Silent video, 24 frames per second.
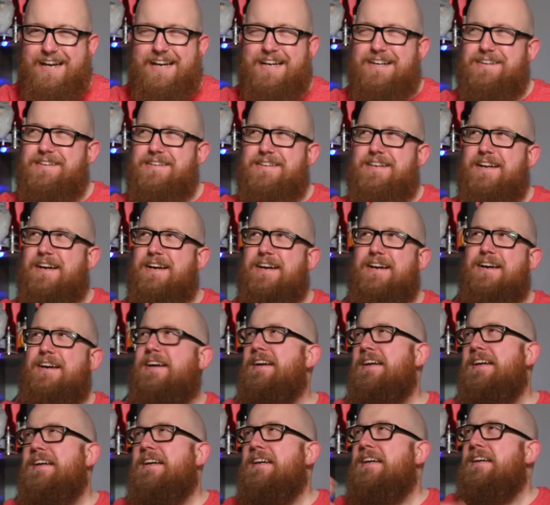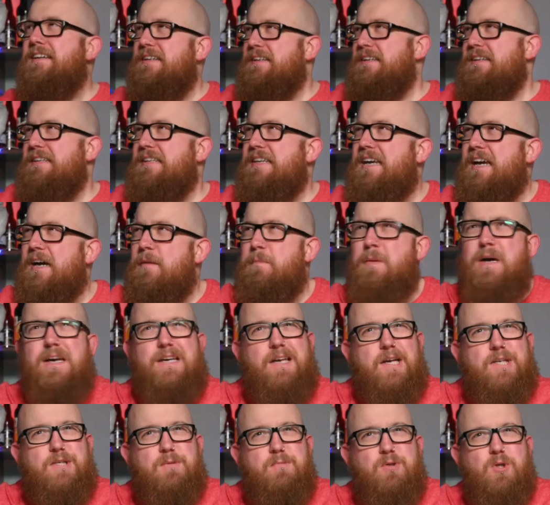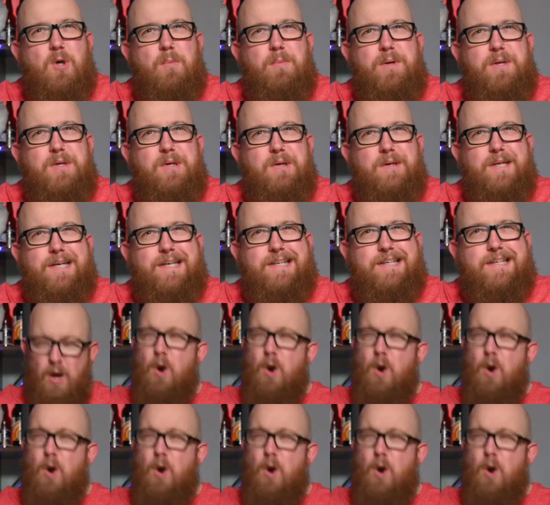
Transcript: and yeah, better get some shopping done, eh?